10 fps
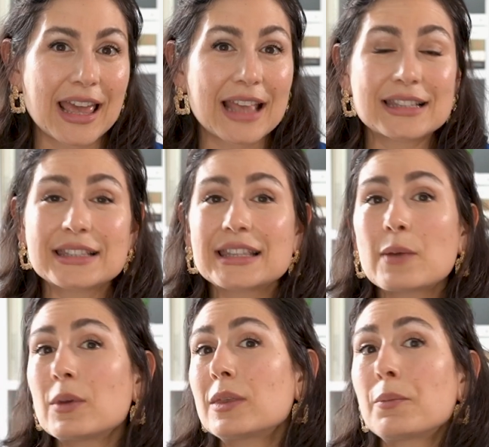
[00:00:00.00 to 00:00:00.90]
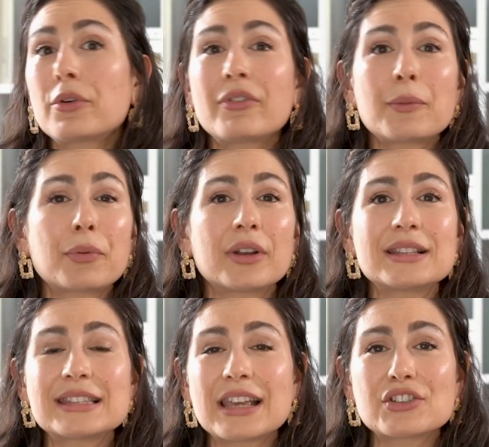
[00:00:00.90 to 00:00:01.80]
It's the same with improving
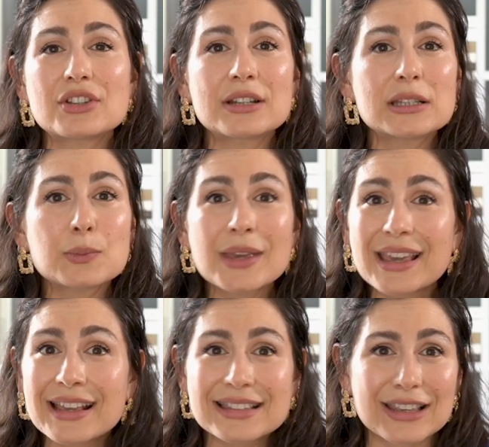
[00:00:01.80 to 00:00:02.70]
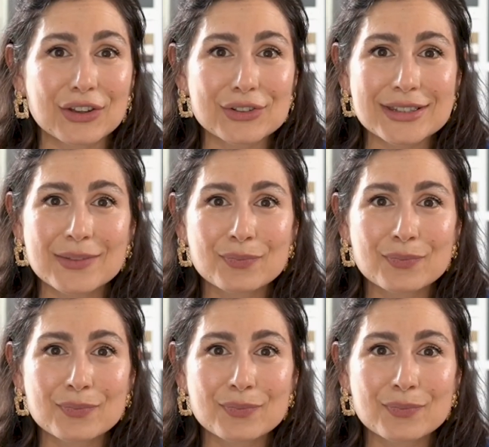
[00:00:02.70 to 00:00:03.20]
pronunciation and speaking skills.